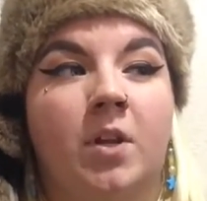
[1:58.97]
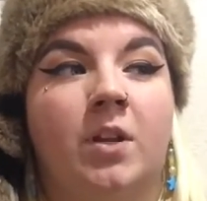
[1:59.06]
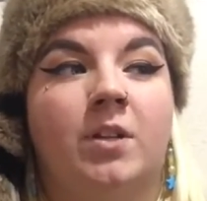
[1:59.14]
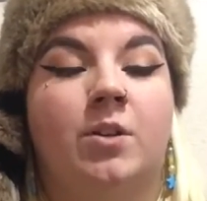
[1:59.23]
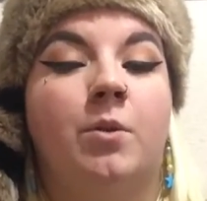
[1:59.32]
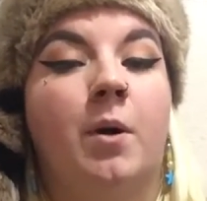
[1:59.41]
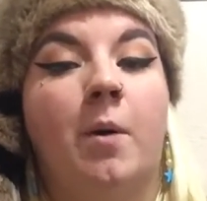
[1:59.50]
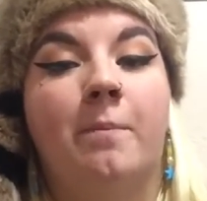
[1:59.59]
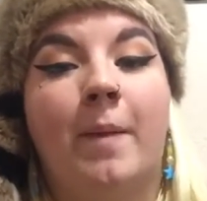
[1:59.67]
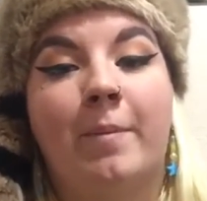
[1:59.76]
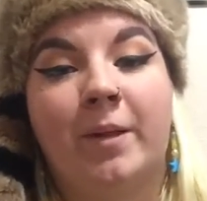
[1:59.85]
so
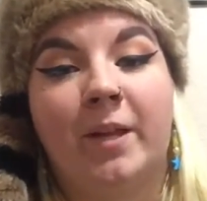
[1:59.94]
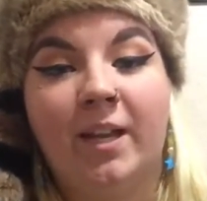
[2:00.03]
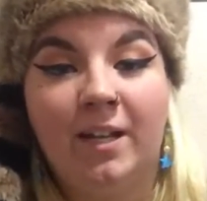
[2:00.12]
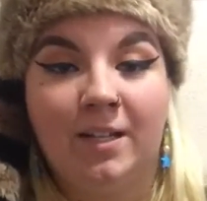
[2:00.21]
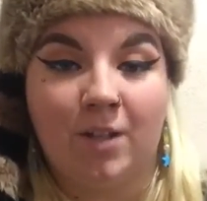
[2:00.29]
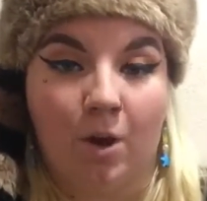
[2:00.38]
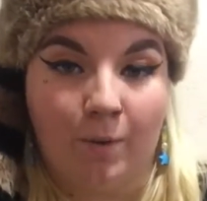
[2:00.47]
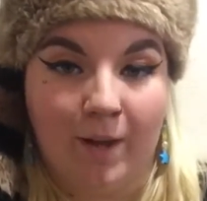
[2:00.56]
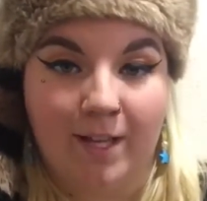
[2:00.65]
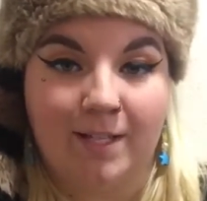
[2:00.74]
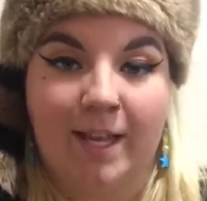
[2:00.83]
my plan is
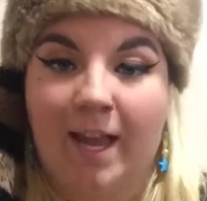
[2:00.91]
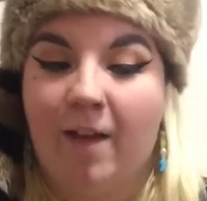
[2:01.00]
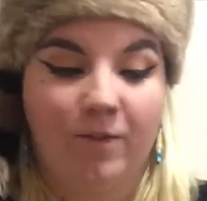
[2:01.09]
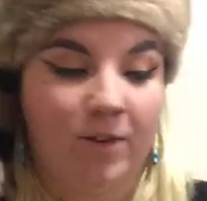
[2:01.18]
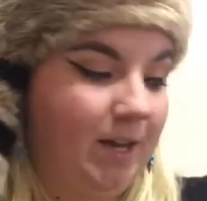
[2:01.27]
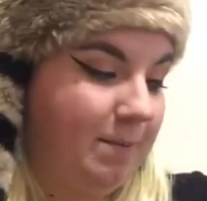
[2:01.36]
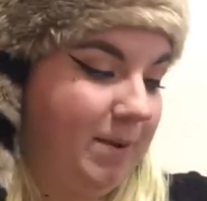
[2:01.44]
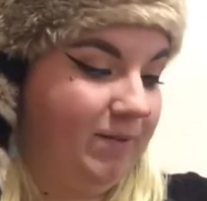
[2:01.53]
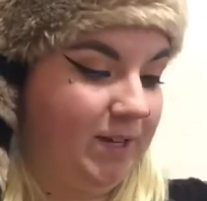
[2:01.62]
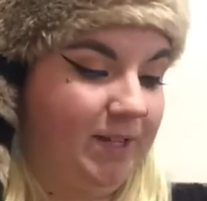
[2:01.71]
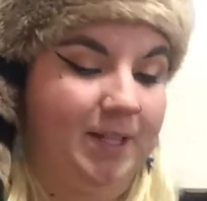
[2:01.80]
always, every time
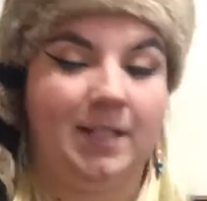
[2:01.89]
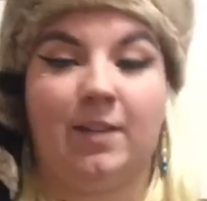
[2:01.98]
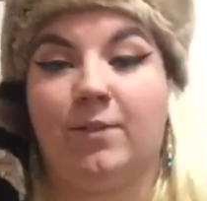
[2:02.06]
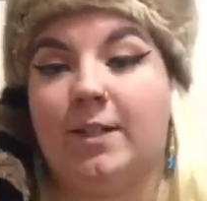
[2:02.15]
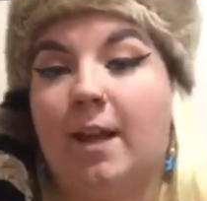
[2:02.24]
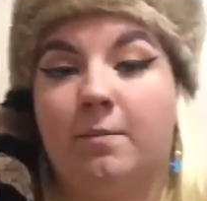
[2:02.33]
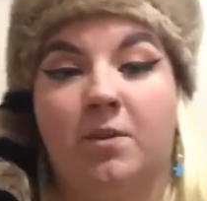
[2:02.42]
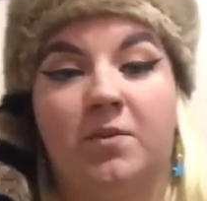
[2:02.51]
I've done this, every time you've